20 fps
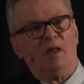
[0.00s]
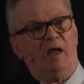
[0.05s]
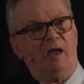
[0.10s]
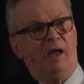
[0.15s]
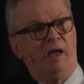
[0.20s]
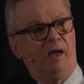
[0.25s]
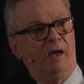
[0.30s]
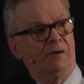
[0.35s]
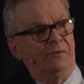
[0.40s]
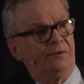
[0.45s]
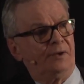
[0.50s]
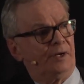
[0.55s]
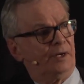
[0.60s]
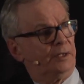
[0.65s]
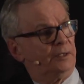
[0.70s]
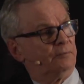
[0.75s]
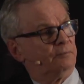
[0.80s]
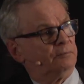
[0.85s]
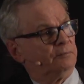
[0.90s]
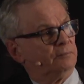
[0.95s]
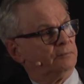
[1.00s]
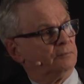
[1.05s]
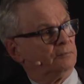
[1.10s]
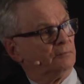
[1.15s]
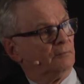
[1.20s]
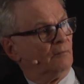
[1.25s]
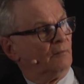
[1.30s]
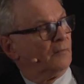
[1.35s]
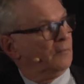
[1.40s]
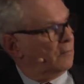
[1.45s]
and um,
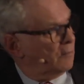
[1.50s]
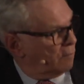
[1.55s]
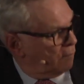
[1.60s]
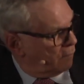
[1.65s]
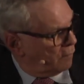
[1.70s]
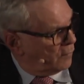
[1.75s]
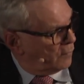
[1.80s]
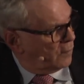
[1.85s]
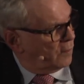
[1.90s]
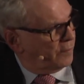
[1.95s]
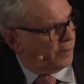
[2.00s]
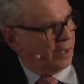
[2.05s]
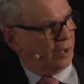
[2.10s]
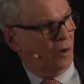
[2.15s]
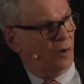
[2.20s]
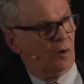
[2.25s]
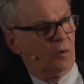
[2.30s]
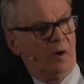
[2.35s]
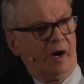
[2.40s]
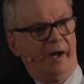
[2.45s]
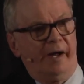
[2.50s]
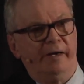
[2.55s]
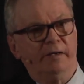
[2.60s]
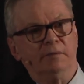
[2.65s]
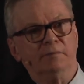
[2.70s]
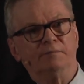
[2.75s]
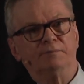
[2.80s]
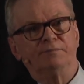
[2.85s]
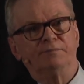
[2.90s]
they go away.